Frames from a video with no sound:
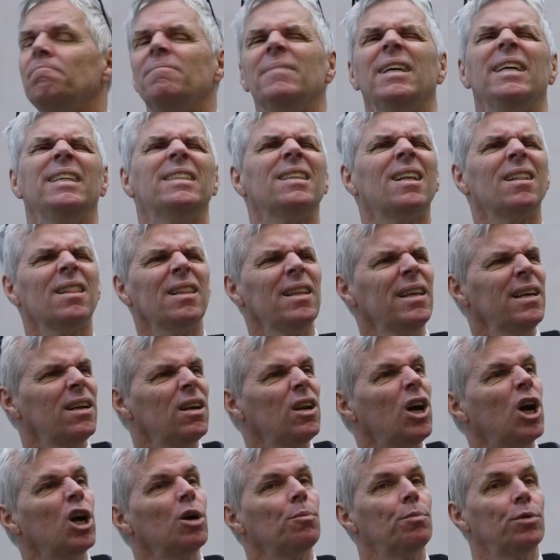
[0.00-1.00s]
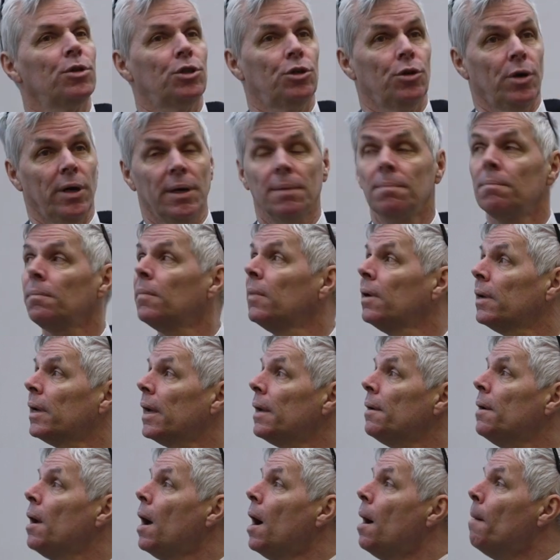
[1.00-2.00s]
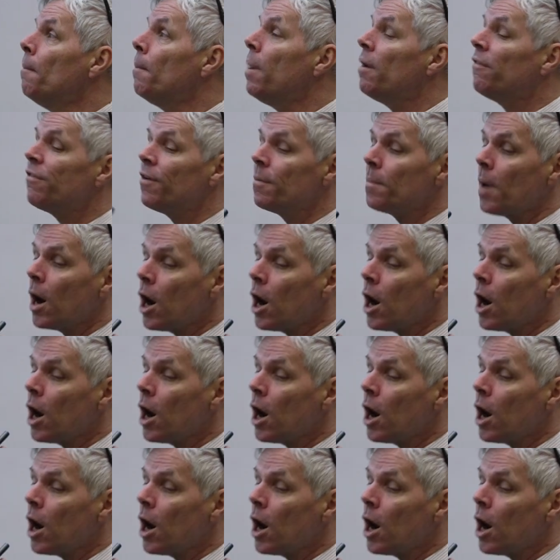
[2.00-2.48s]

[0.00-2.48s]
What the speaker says: It's a little arbitrary. Okay? But from